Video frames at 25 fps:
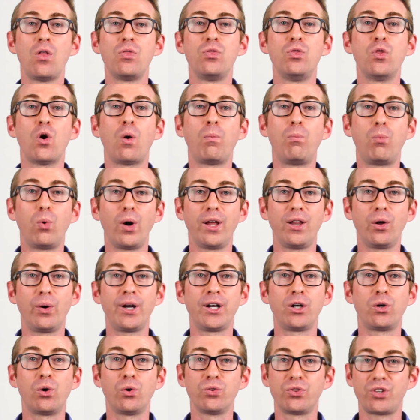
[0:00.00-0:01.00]
No puedo
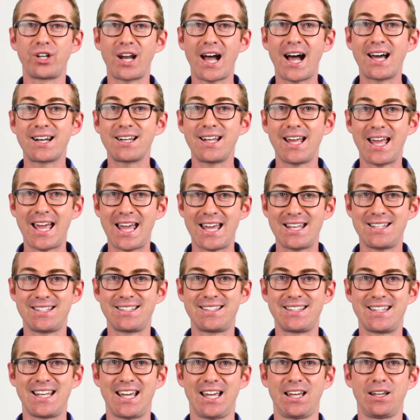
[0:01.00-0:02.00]
encontrar
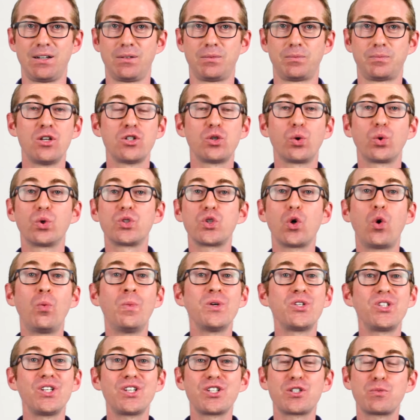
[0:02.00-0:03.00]
este. So it's
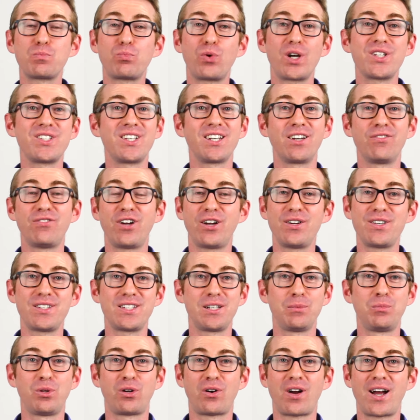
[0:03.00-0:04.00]
almost expressing a very
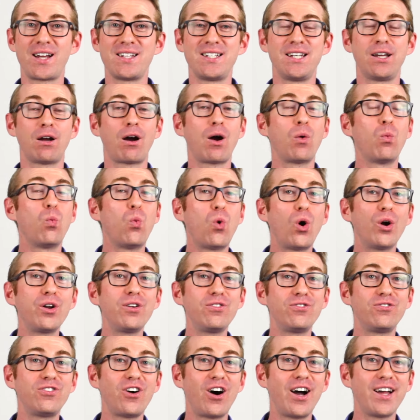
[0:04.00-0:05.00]
similar idea. I want
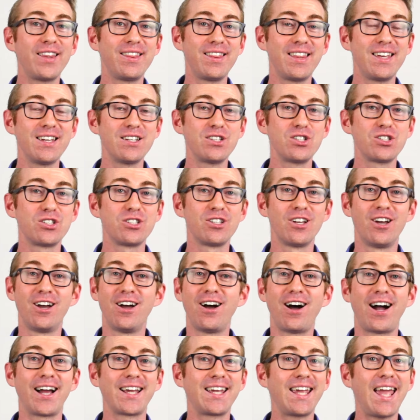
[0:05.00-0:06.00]
to find this.
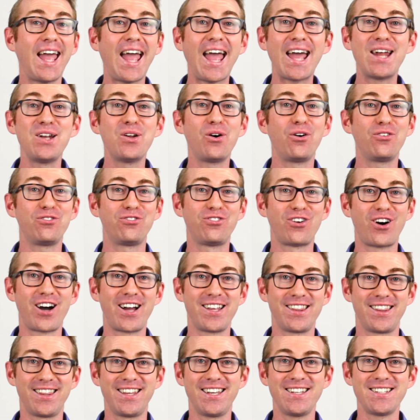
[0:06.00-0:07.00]
I cannot
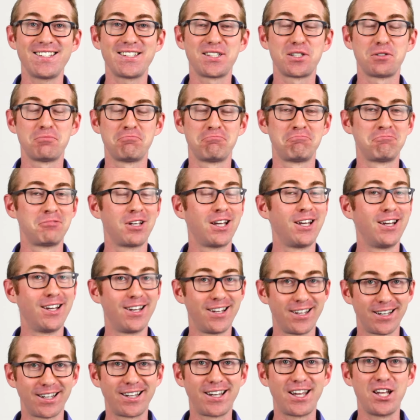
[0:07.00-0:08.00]
find this.
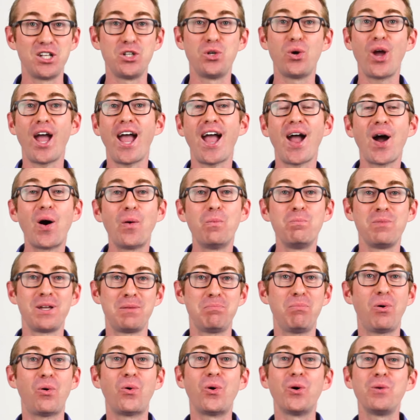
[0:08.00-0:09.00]
Can you help
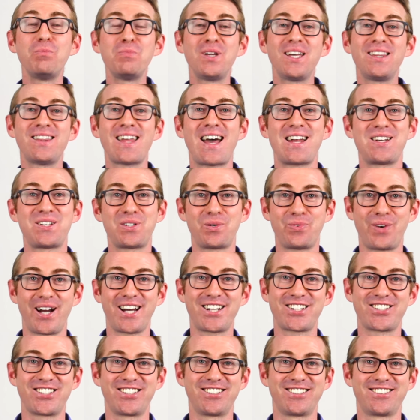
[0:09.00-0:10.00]
me? Point me in that
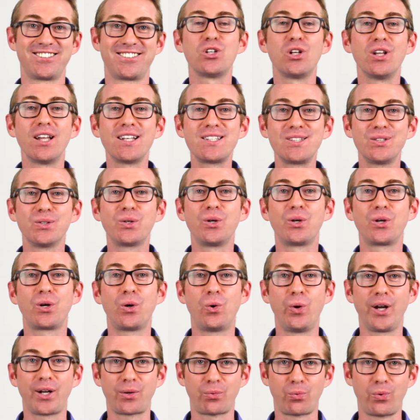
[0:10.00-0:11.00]
direction. So let's look at a
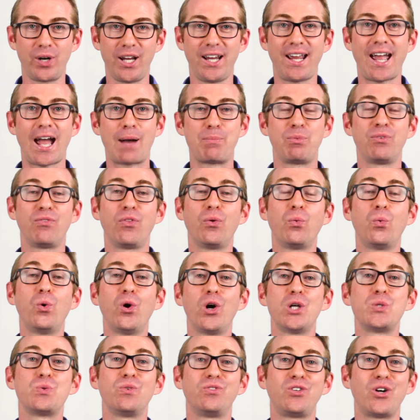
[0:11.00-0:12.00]
quick recap of the
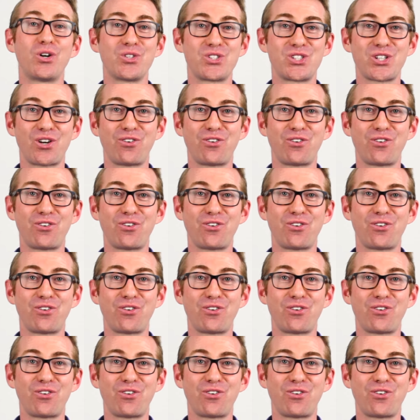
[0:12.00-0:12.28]
words we've got